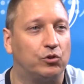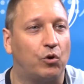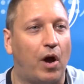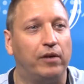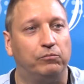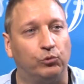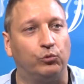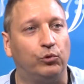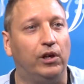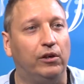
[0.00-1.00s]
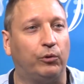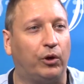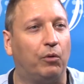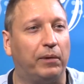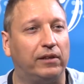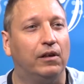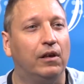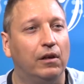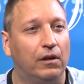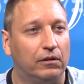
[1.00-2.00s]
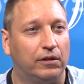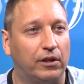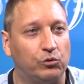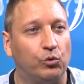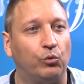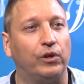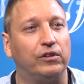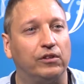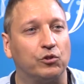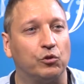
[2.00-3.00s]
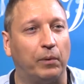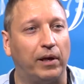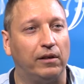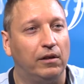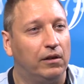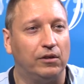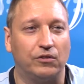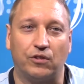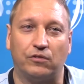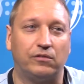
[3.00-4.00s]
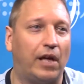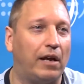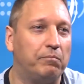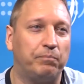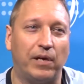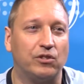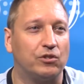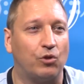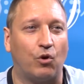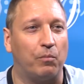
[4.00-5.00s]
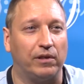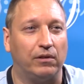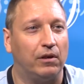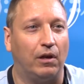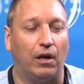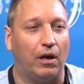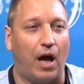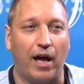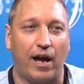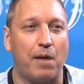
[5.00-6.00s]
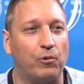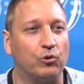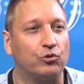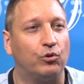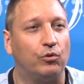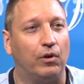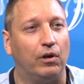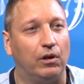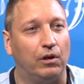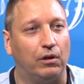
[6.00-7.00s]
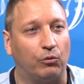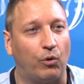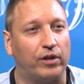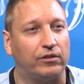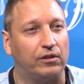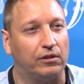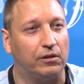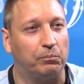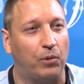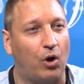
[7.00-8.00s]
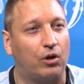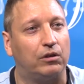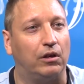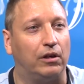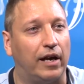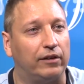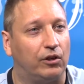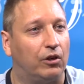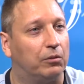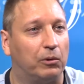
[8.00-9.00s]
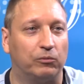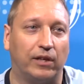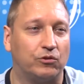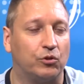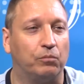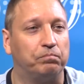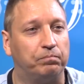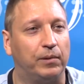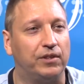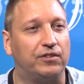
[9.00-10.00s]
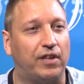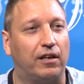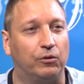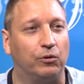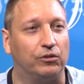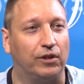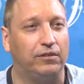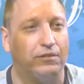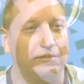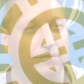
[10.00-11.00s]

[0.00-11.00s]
So I really recommend that you read the survey. It's a 10 pages document. I have also written in the blog an article about that, so please take a look on that.